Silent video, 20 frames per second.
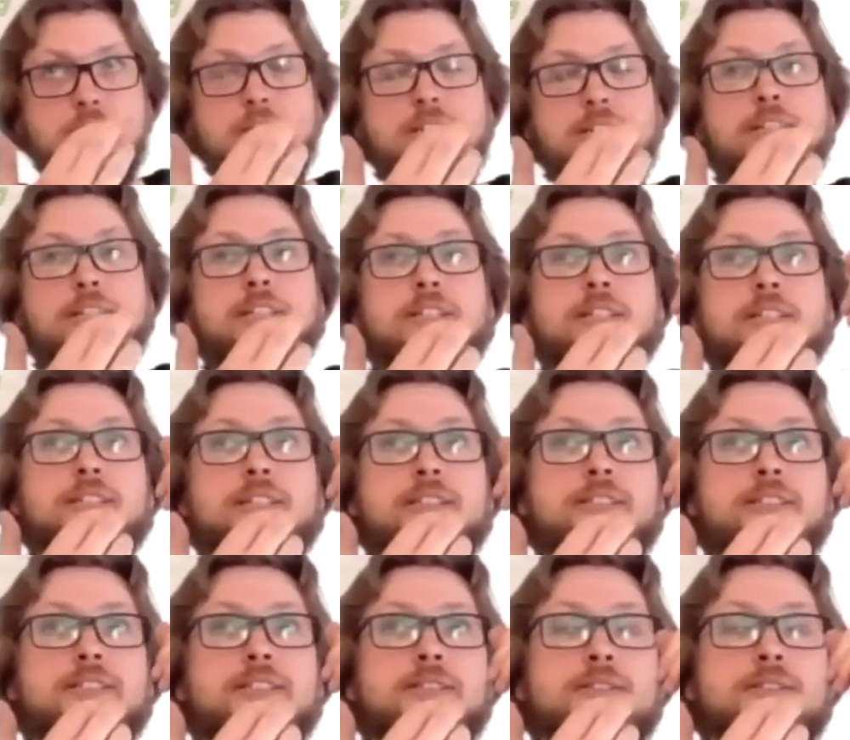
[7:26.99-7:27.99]

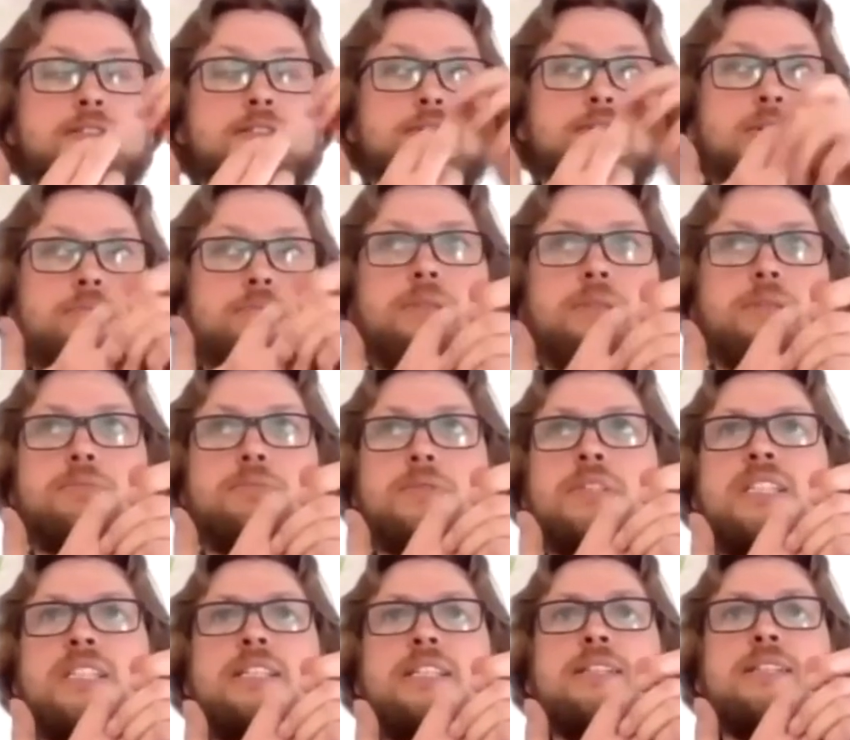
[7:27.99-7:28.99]
Some people
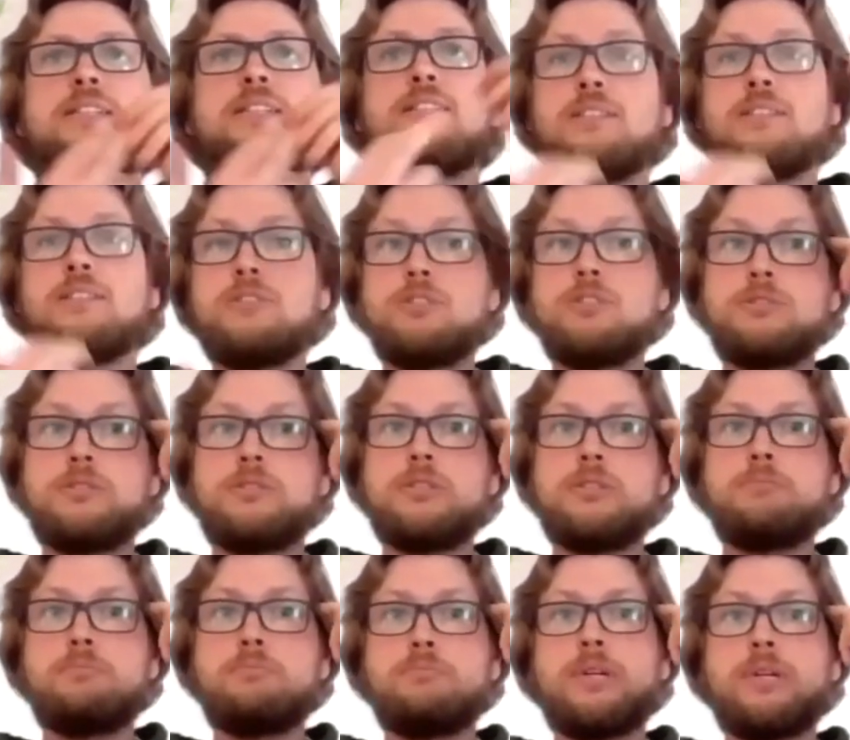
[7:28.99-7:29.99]
need just
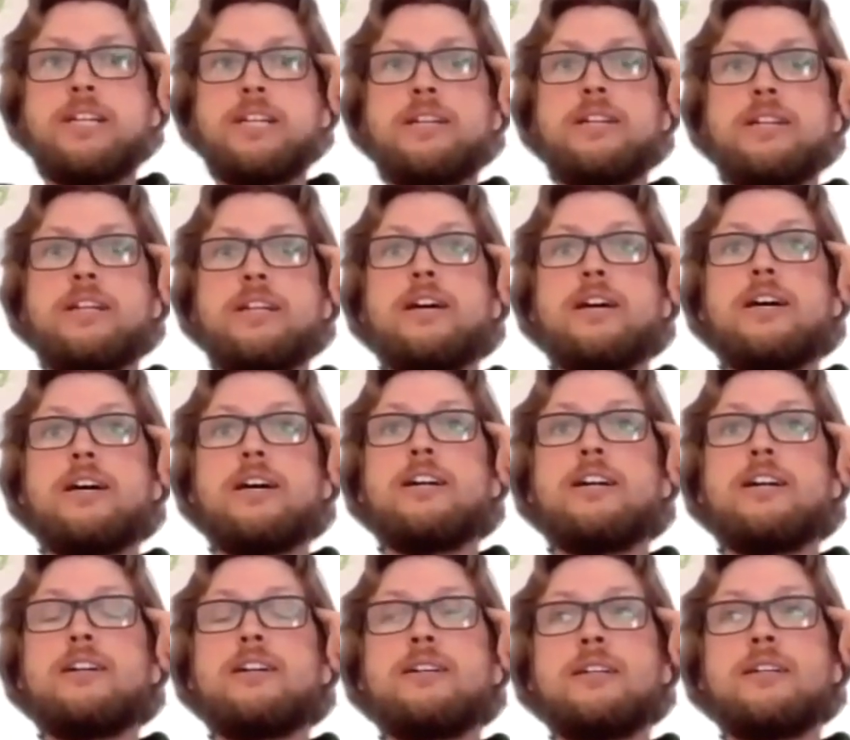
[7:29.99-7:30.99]

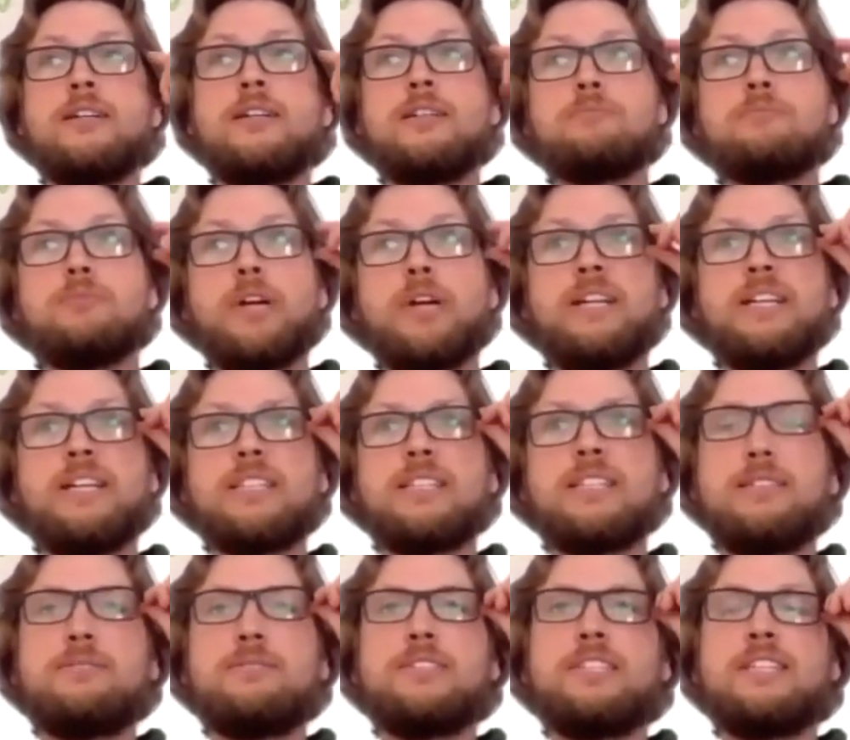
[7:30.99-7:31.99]
brain
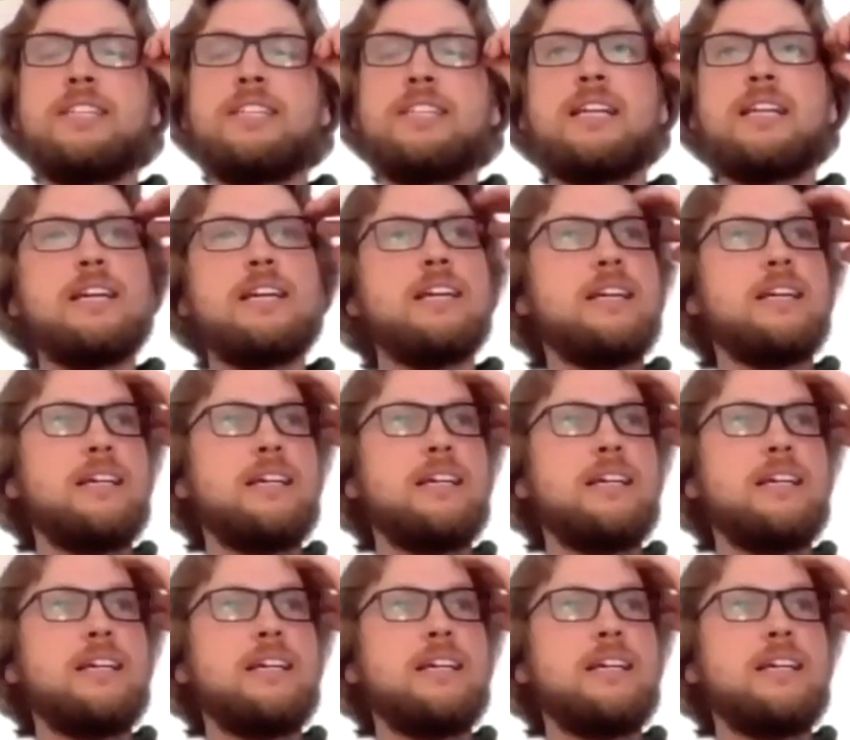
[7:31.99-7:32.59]
activity, like